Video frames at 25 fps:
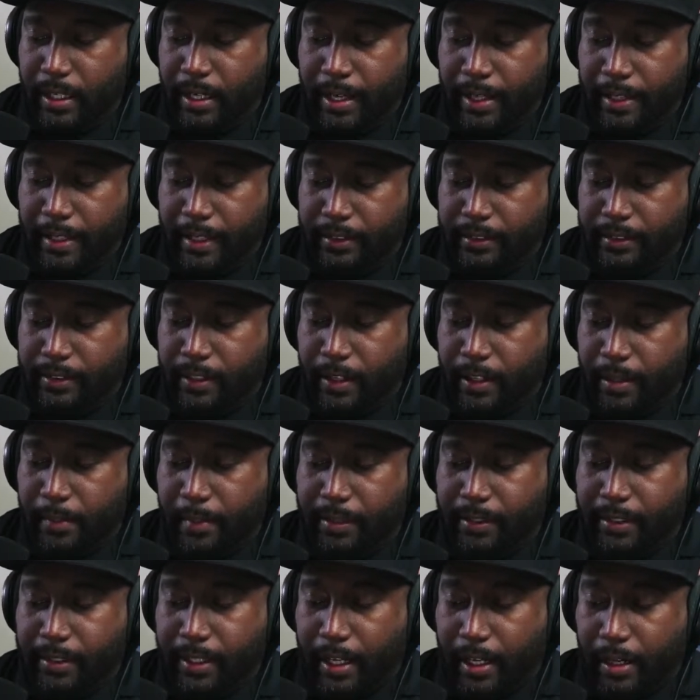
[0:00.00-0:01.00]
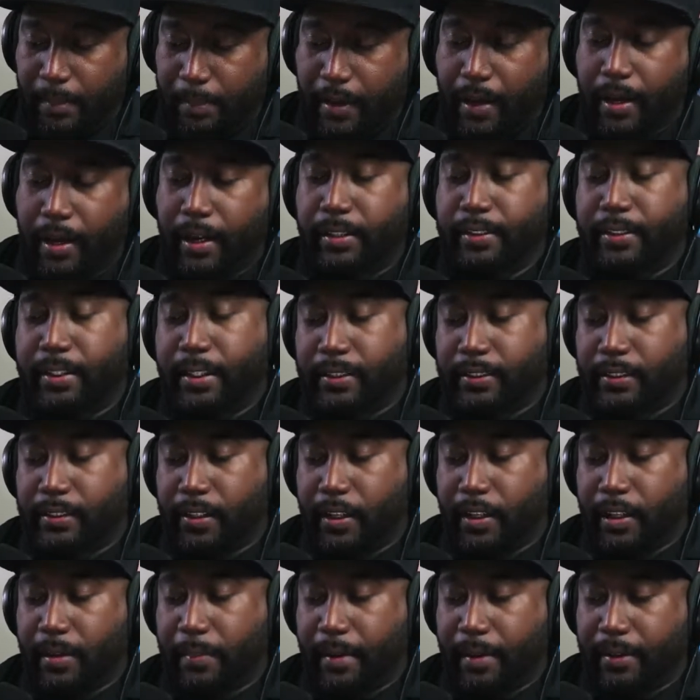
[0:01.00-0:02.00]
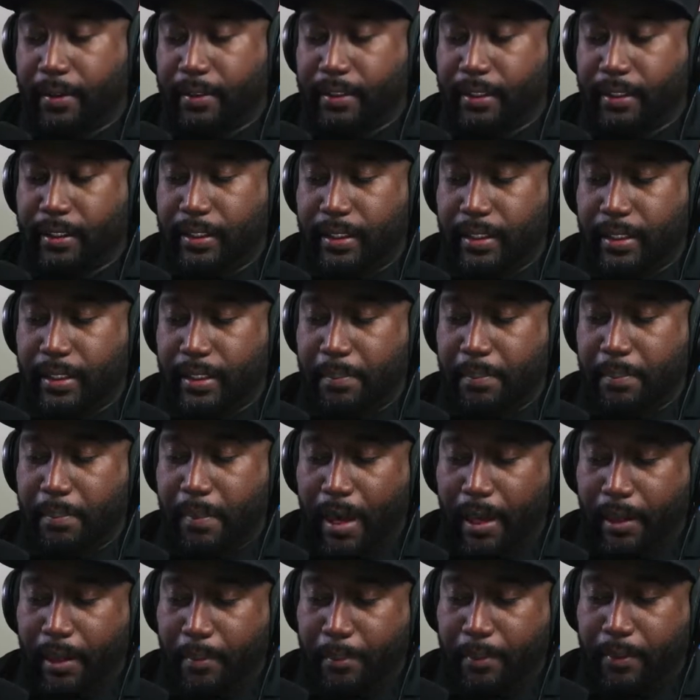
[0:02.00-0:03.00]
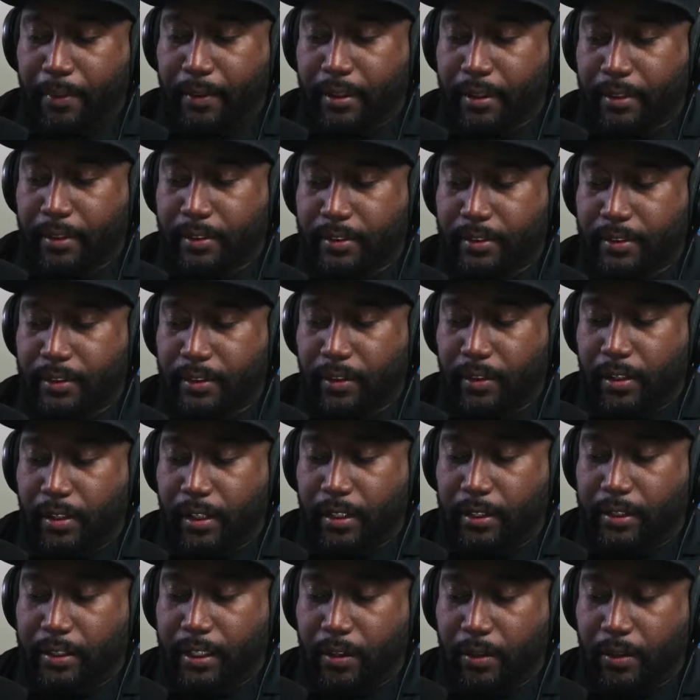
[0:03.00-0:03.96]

They didn't talk about the AirPods. They didn't talk about the MacBooks or anything,